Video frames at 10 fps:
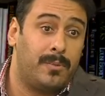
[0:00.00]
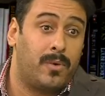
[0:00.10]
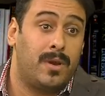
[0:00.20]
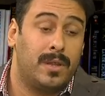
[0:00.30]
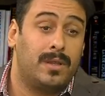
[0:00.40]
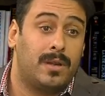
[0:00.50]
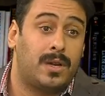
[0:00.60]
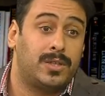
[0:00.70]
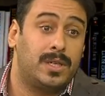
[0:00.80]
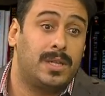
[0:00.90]
were in the
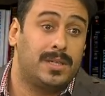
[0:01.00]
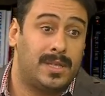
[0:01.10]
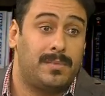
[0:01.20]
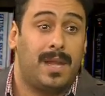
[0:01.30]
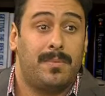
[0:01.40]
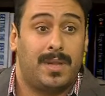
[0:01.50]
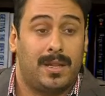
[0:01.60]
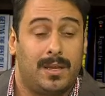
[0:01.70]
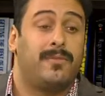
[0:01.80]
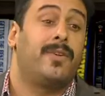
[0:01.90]
Argentina at the same time that
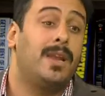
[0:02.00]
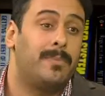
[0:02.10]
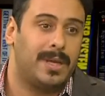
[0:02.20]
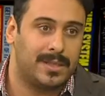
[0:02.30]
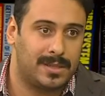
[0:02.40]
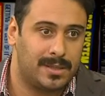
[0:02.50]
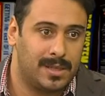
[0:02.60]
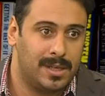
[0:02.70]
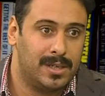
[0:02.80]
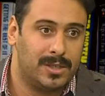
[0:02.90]
in the Philippines.
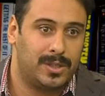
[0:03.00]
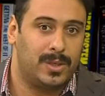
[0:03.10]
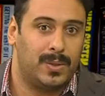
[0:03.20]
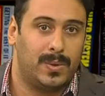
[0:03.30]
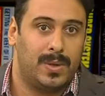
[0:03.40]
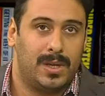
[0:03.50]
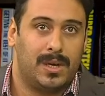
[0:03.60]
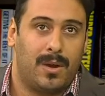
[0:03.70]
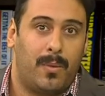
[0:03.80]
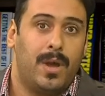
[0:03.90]
So
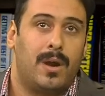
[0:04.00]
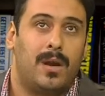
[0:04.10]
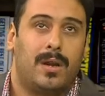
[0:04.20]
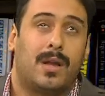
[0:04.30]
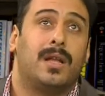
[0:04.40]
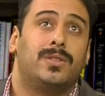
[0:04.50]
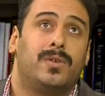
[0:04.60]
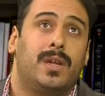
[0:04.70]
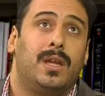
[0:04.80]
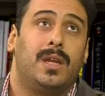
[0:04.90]
we are a
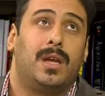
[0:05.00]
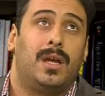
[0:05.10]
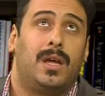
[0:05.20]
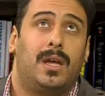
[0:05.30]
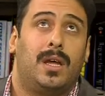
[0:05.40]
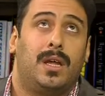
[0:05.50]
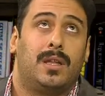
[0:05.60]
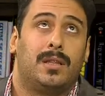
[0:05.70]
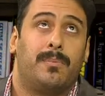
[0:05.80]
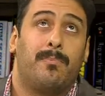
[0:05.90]
country
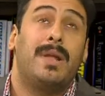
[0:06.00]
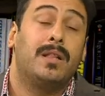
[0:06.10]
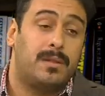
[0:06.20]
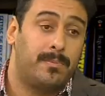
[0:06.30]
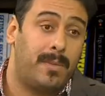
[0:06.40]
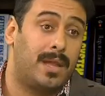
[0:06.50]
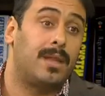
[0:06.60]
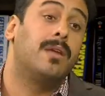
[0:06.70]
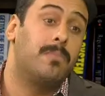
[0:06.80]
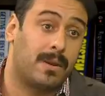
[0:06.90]
built by the
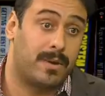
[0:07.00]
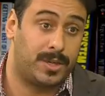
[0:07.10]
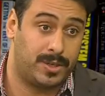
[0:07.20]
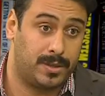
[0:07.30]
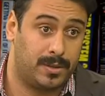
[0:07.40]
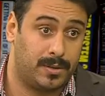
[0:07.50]
immigration.